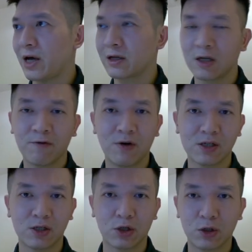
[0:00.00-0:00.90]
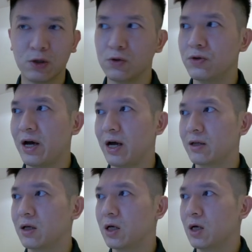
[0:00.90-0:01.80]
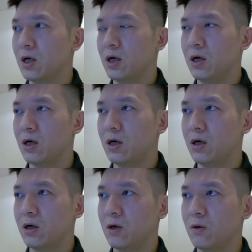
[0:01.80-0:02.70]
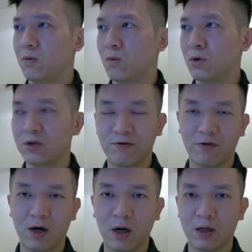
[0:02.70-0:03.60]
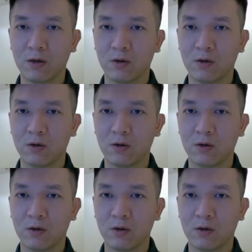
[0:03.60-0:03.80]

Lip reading: give us the clue that will define